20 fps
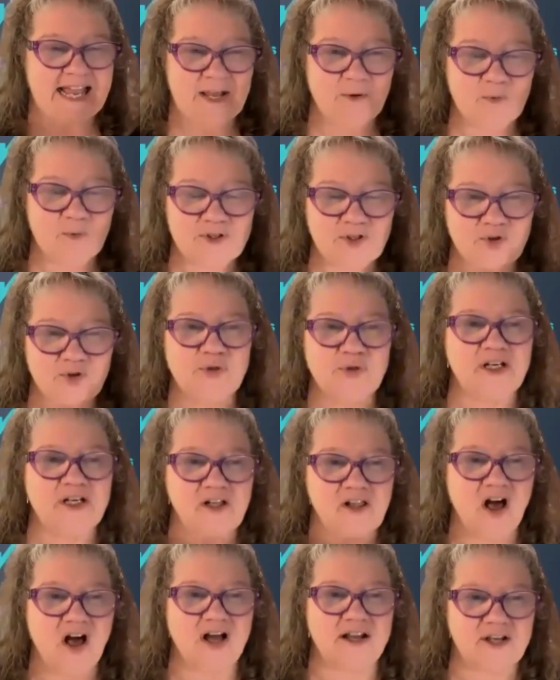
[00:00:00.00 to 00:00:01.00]
It was 3
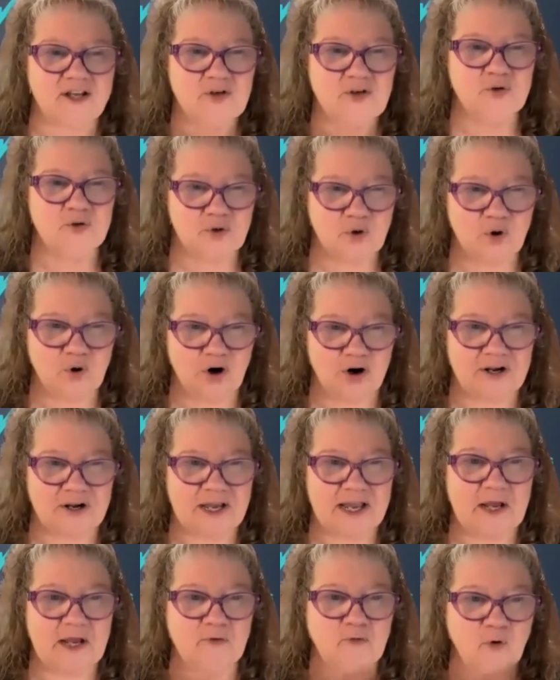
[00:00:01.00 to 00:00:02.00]
o'clock in New
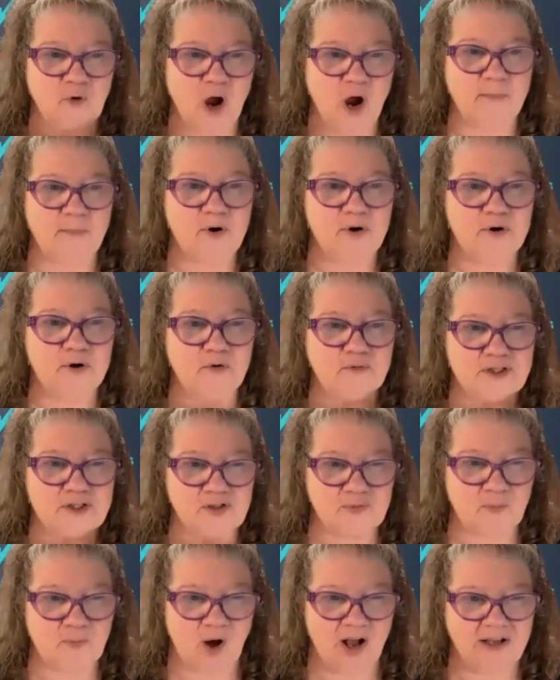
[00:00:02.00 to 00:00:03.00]
York, and Robert
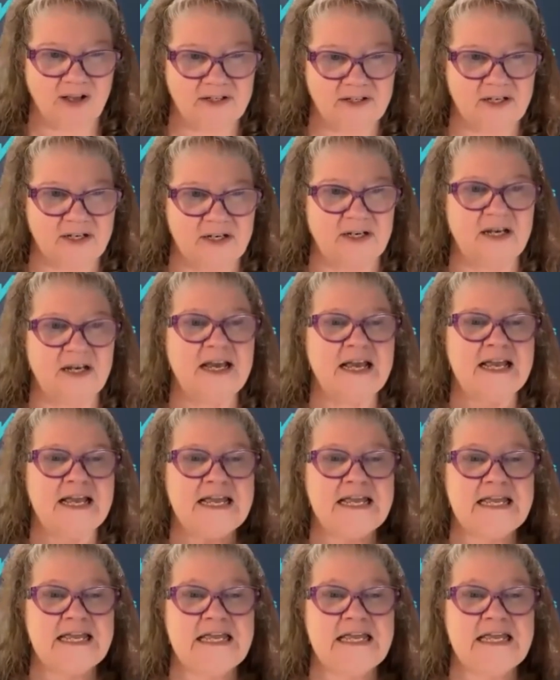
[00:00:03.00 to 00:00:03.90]
responded